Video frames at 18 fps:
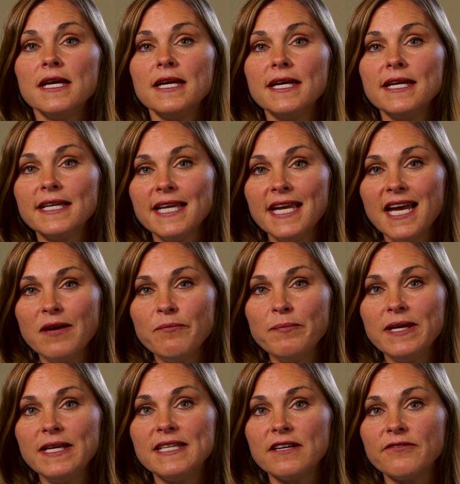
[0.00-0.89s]
It can
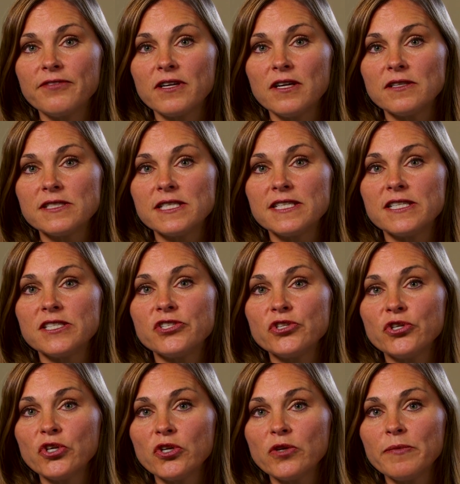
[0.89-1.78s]
be difficult to
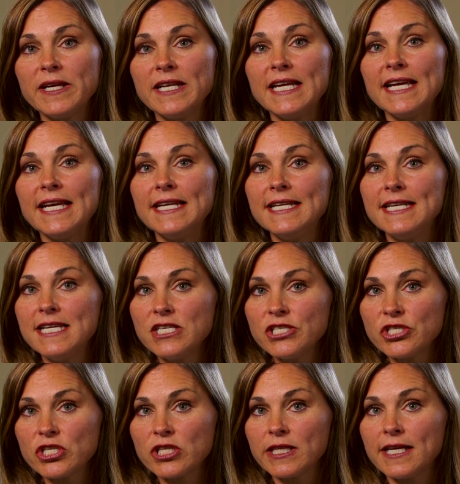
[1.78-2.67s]
determine
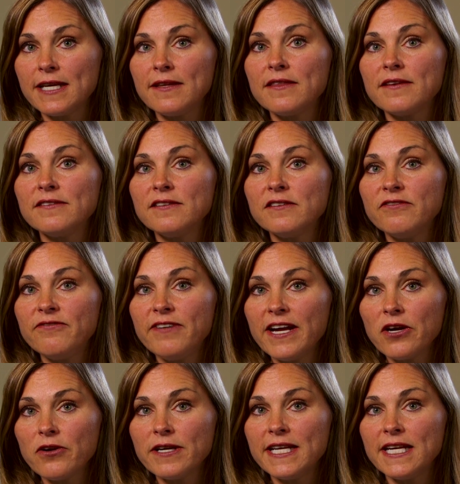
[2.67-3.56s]
initially the
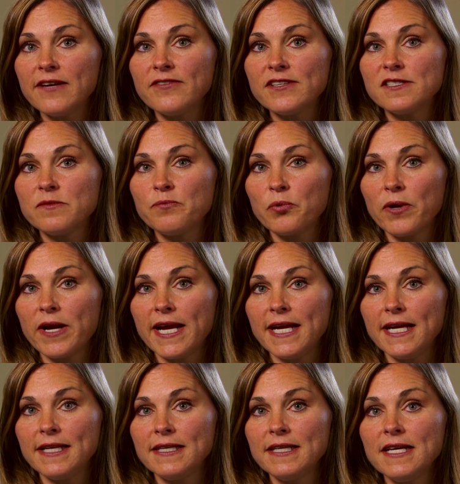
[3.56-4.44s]
severity of a
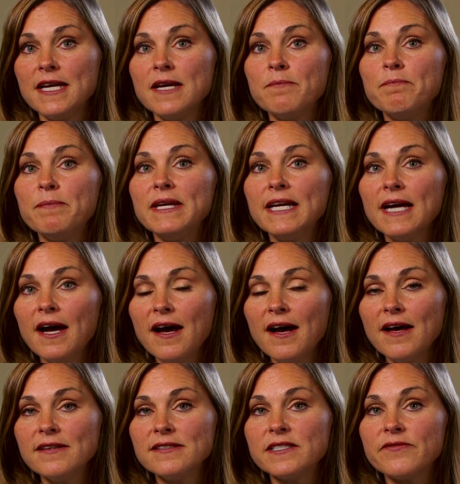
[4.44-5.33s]
sprain
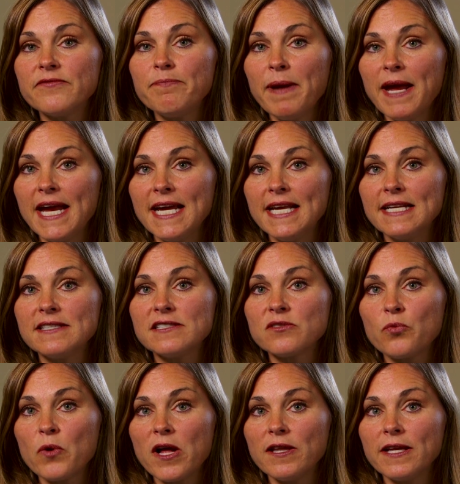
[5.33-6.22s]
because of pain and
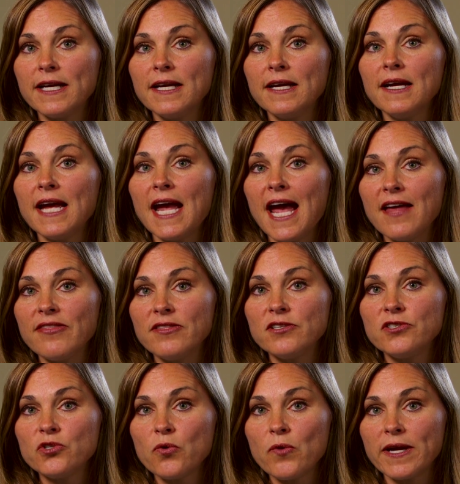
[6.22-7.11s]
swelling at the
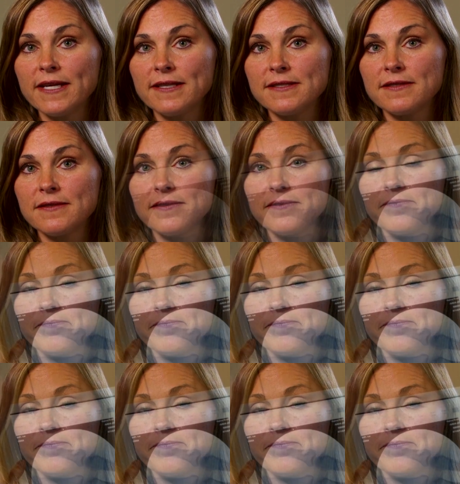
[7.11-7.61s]
joint.